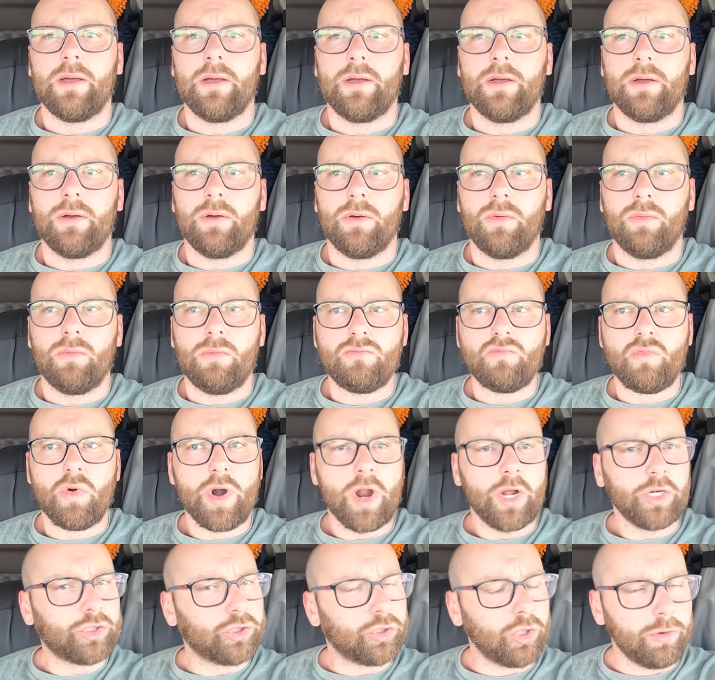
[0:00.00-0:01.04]
Uh,
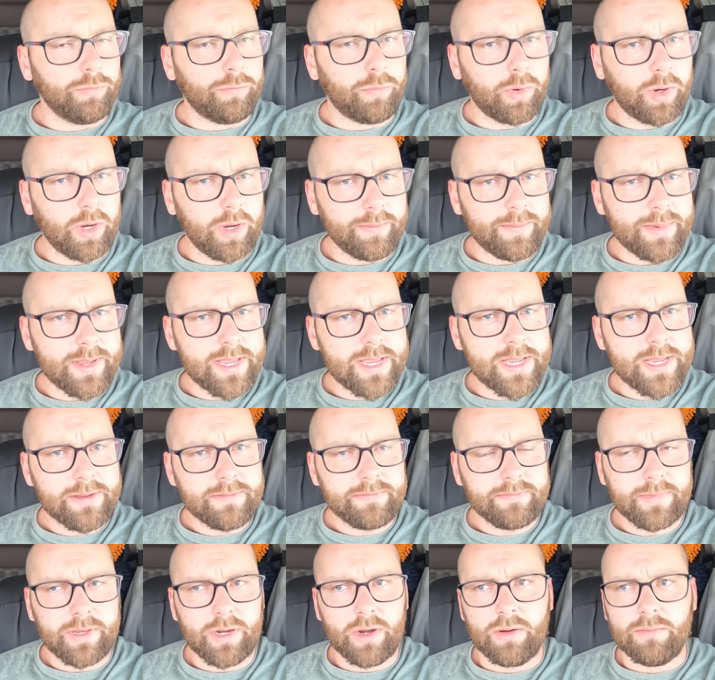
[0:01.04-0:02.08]
we're not sure if we're gonna be,
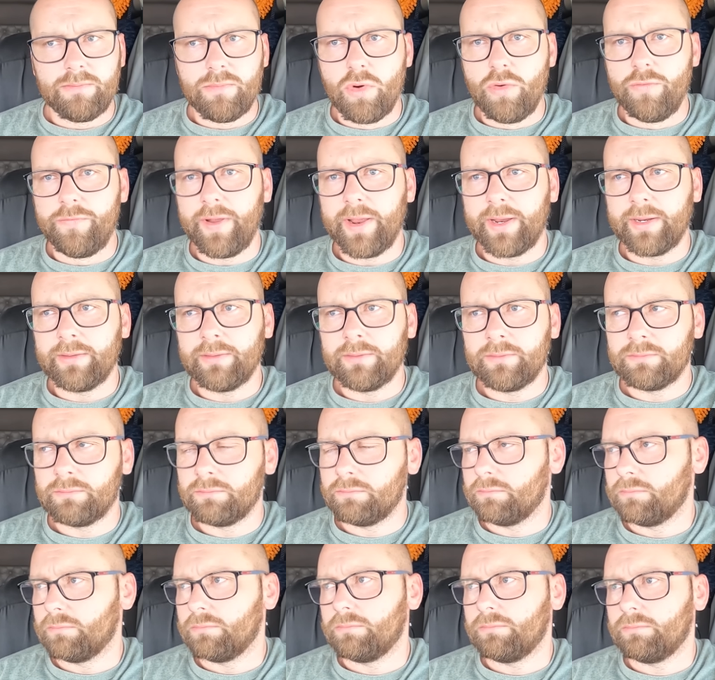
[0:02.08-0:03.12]
you know, moving
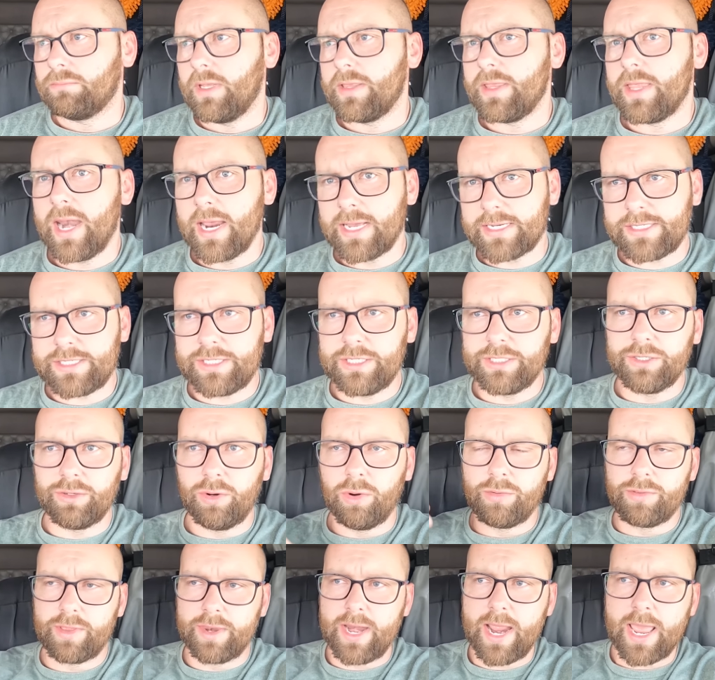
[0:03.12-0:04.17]
in the next year
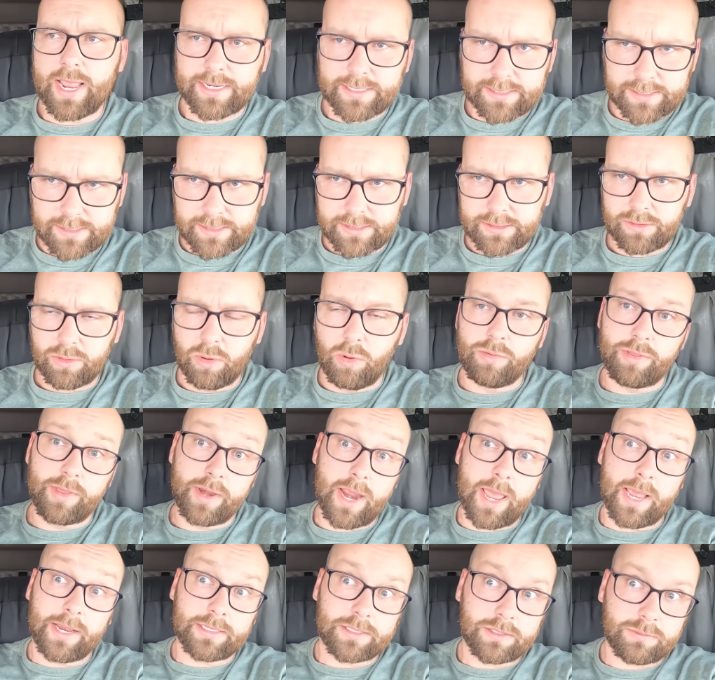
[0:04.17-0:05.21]
or the next or the
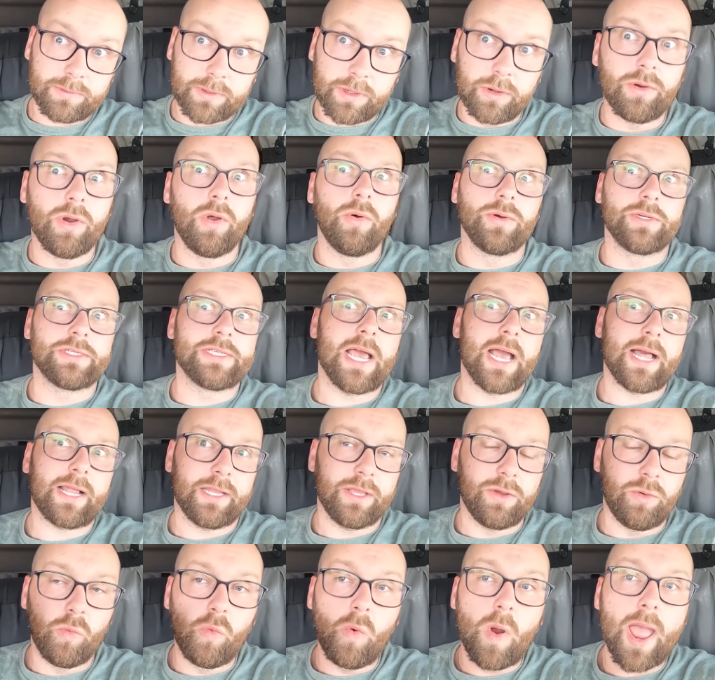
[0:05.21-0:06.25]
next. We don't know
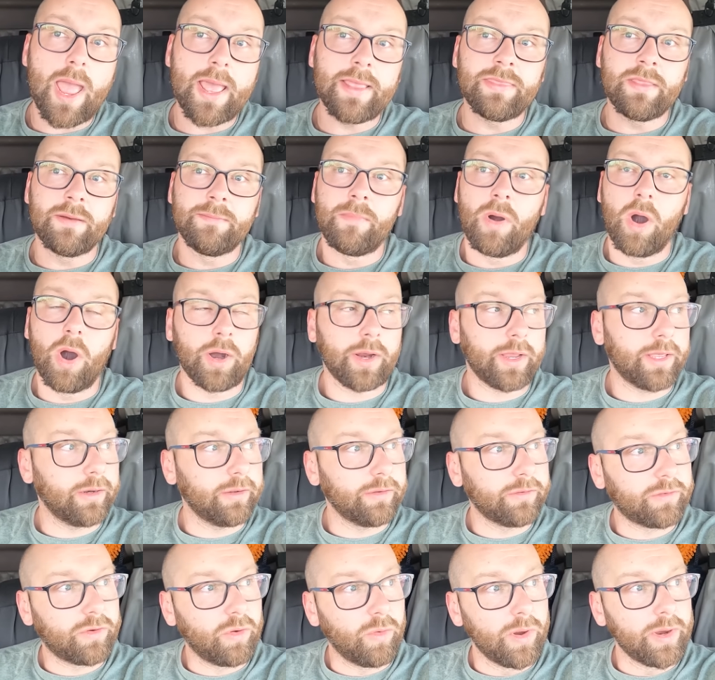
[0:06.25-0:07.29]
exactly when the
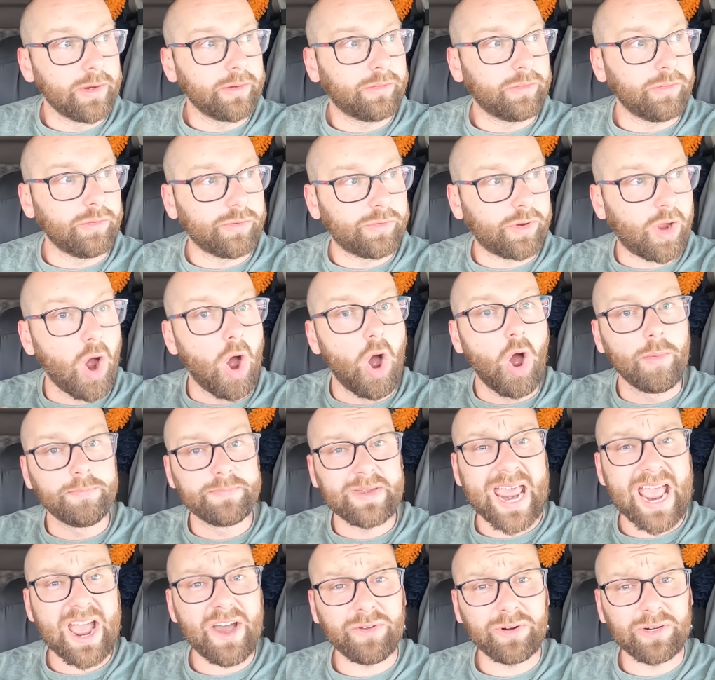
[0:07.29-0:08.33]
market is going to
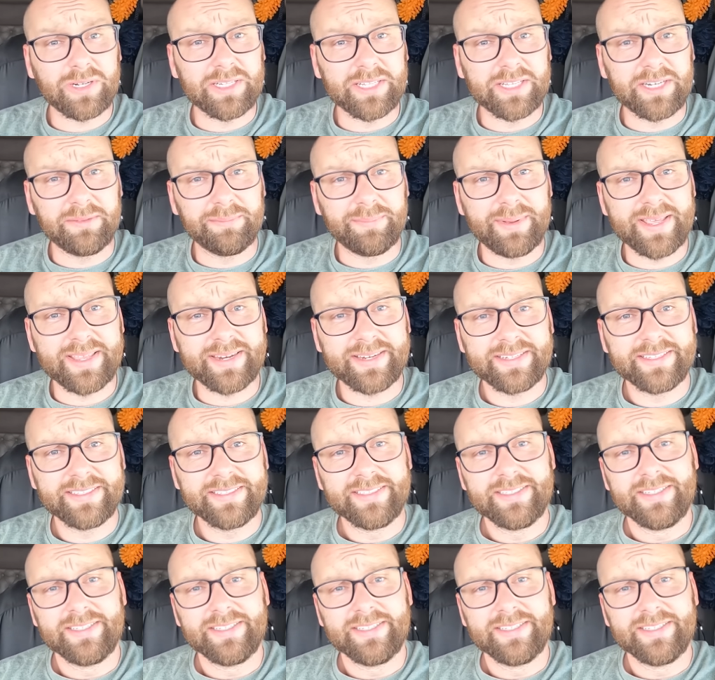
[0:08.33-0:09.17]
calm down a little bit,